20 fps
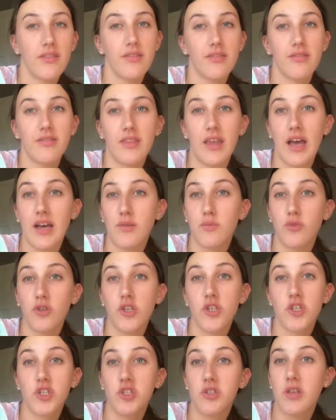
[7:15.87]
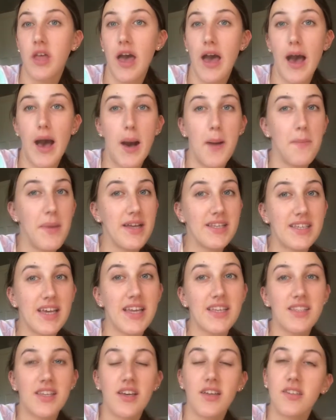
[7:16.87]
that was how my day
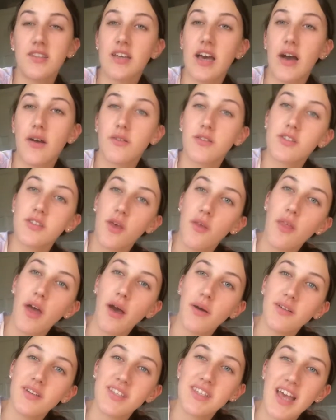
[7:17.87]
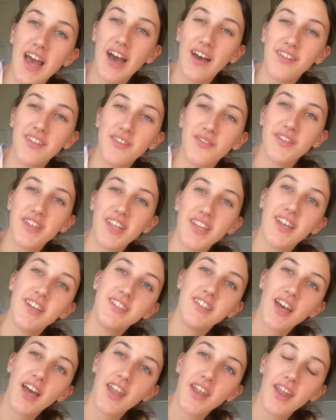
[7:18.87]
turned out, so that was how the video
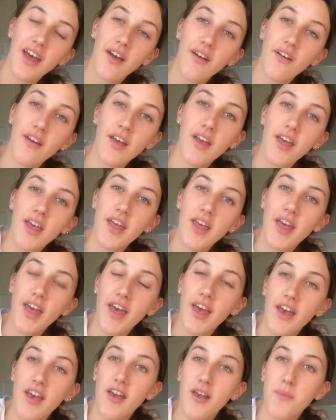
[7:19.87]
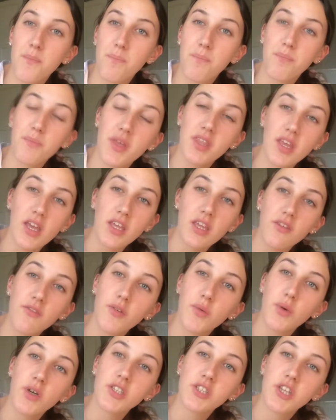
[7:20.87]
turned out. But thank you for
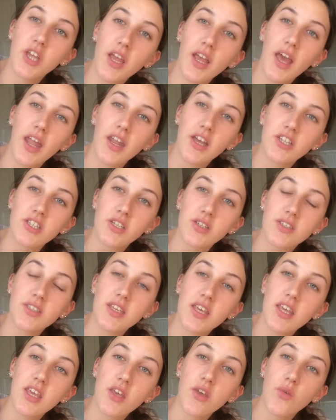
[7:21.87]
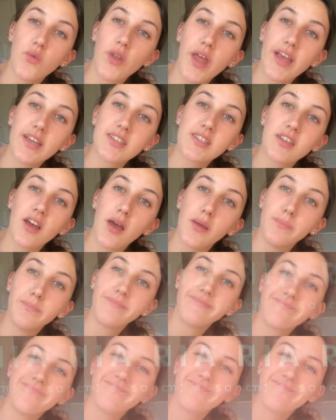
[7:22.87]
watching, and I shall see you next time.